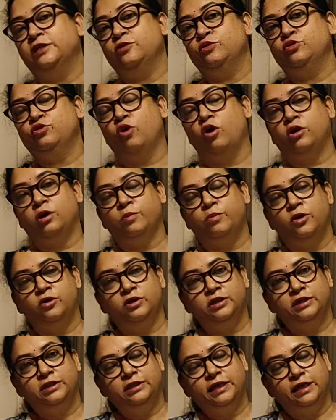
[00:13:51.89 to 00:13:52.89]
And who
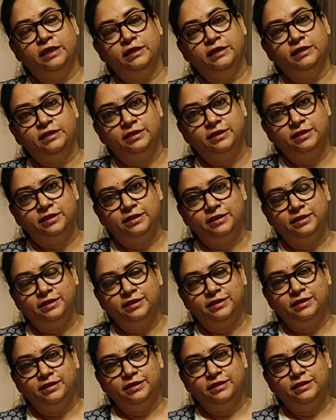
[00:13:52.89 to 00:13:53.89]
was the first person
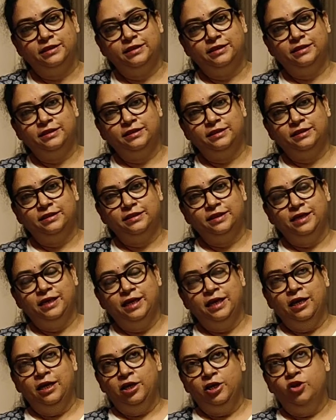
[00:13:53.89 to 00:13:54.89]
who thought about
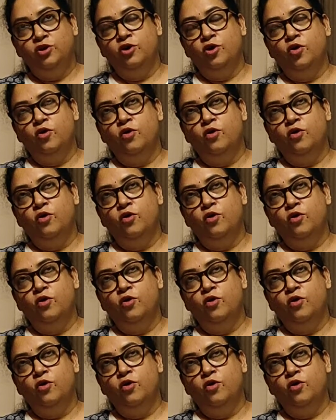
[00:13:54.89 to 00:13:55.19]
intelligence?